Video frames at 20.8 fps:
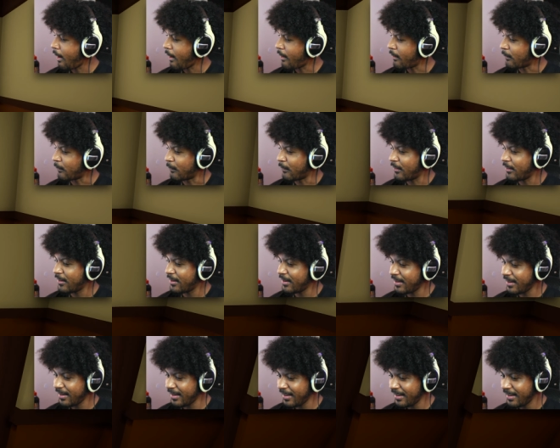
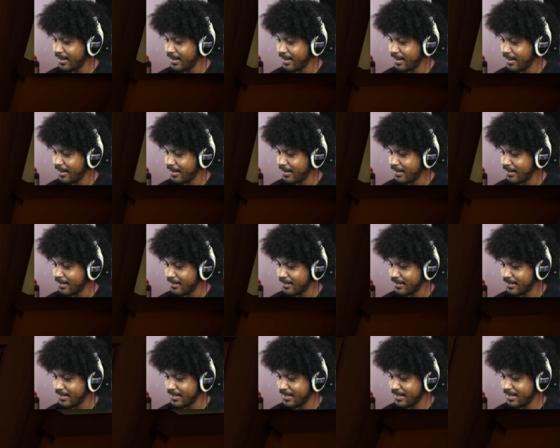What?
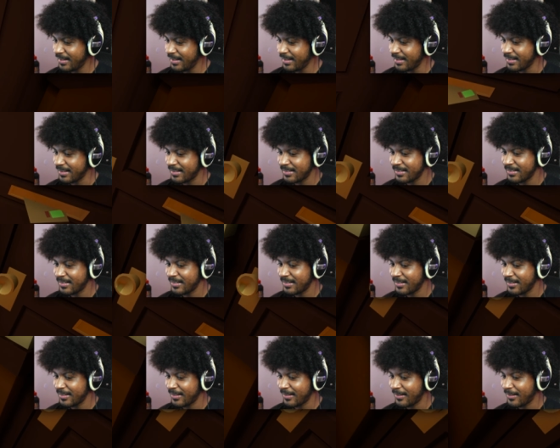What this?
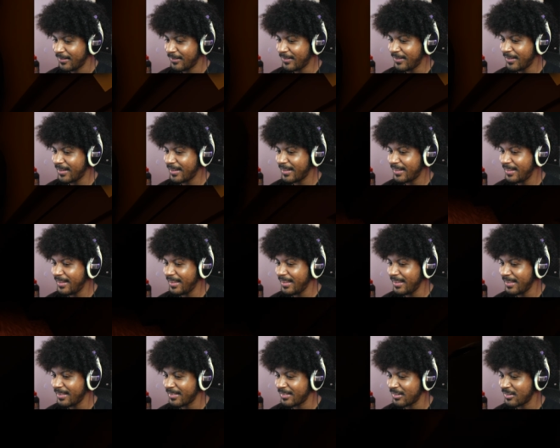What
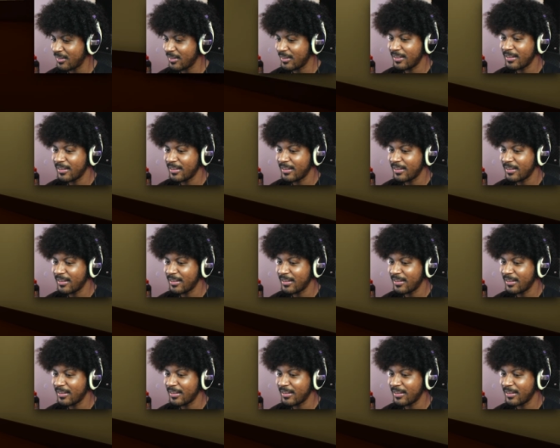this?